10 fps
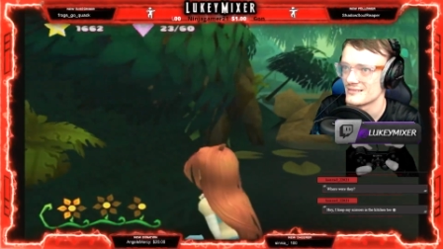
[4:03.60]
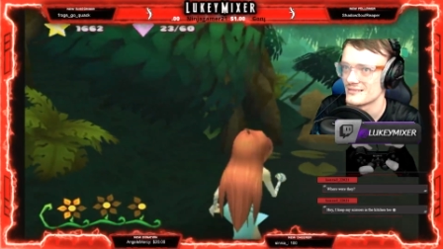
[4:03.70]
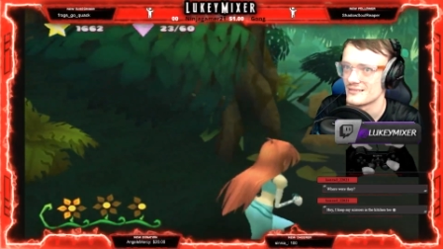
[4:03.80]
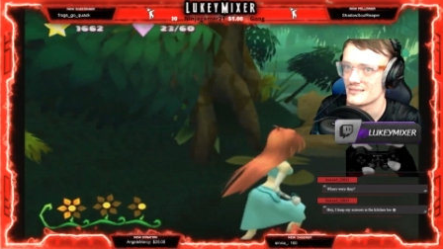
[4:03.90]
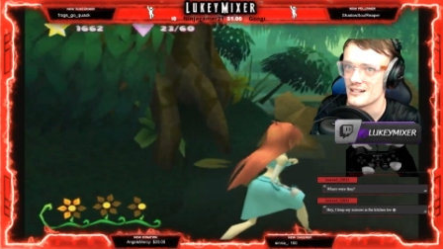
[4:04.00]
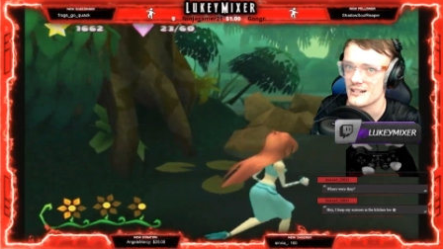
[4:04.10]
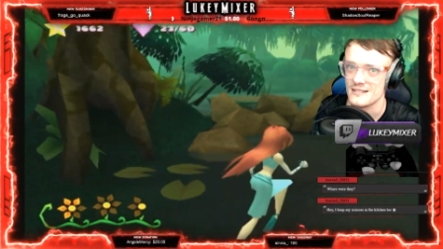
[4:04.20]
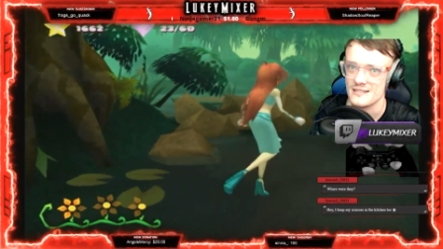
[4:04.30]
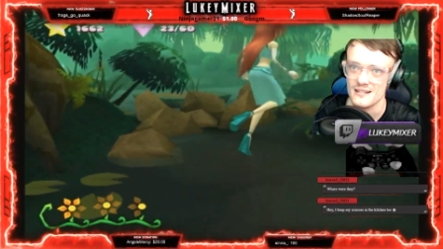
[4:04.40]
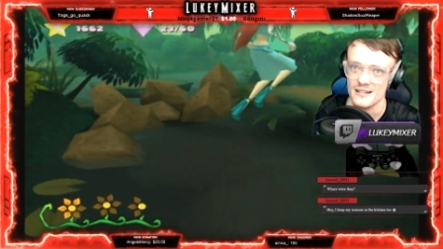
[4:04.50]
I can
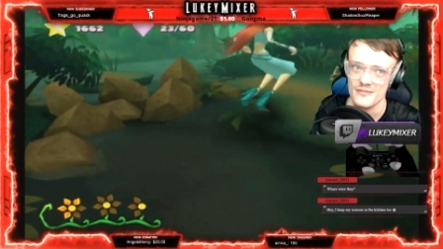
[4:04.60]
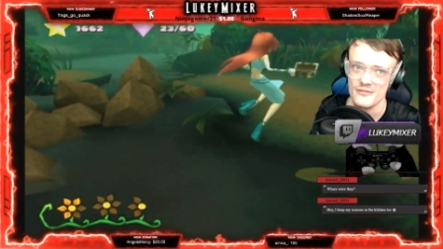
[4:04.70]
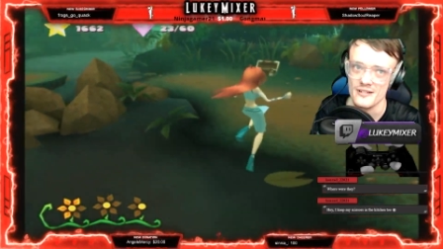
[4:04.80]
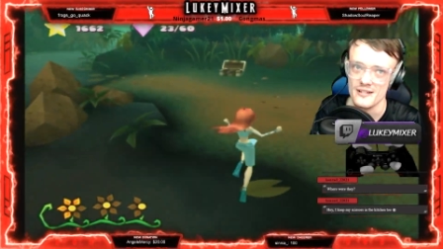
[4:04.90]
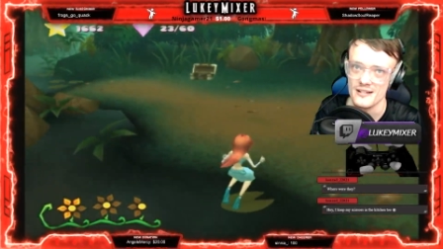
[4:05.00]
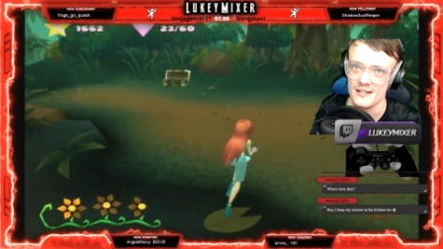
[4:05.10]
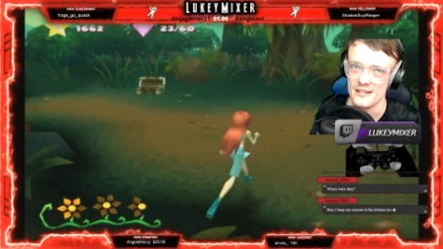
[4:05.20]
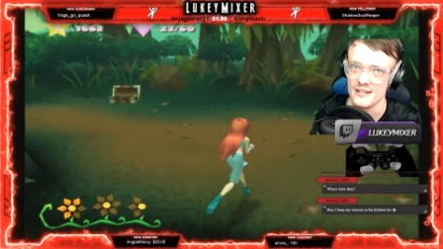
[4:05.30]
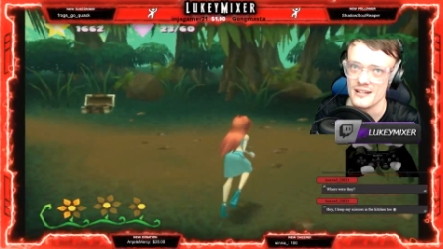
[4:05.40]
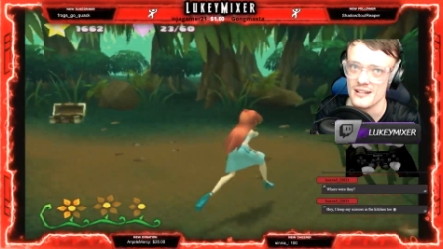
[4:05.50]
see. I, I can hear
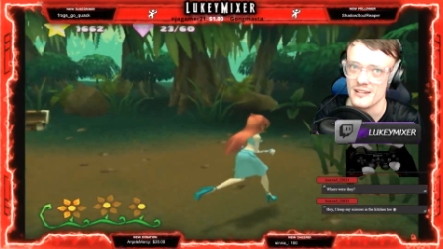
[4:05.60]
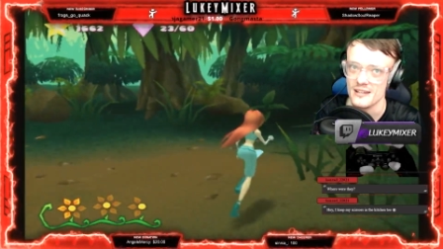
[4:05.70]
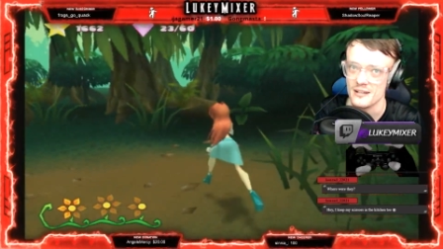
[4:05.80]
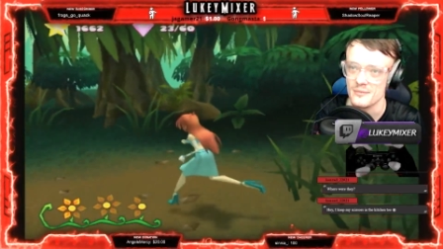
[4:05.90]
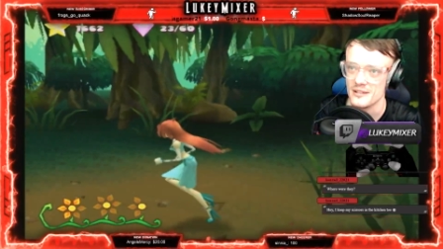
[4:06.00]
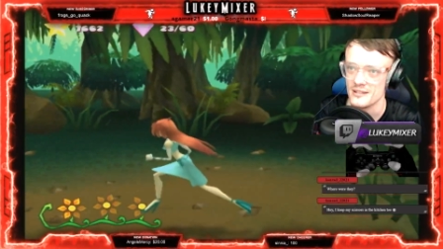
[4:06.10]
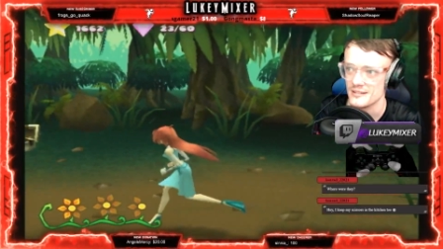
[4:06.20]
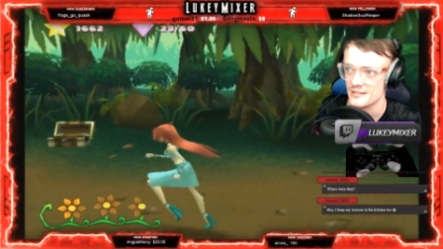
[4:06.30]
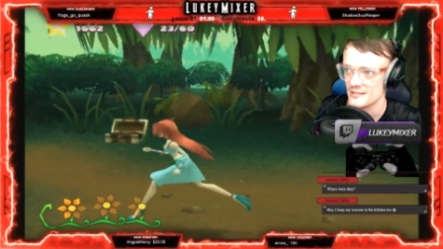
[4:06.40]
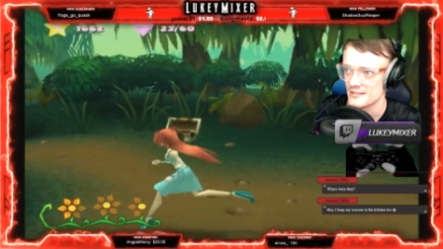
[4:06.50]
an en enemy
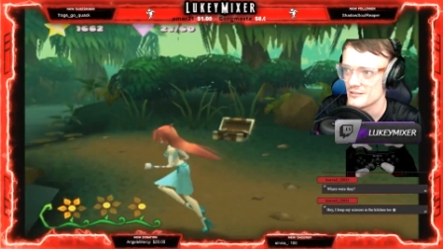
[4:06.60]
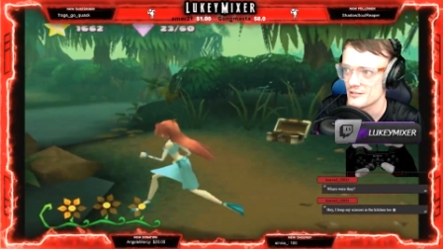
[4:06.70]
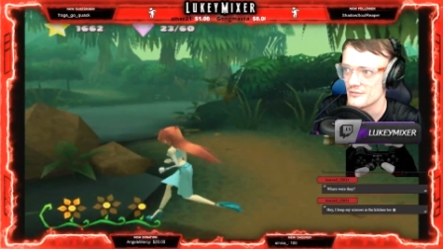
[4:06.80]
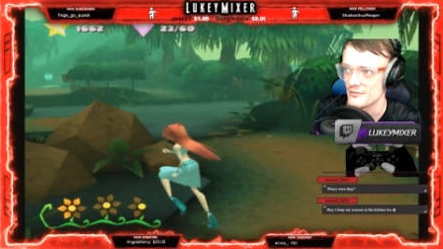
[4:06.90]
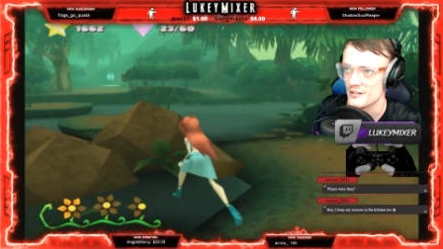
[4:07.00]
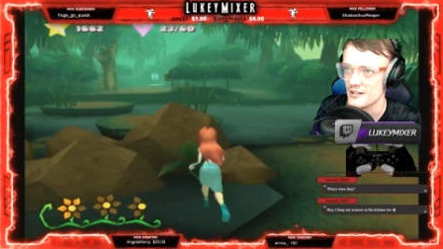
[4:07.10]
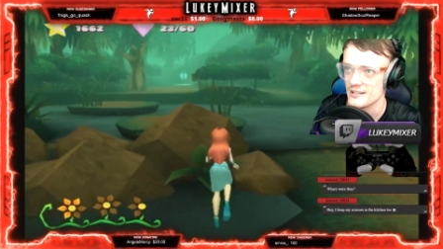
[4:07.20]
or fly.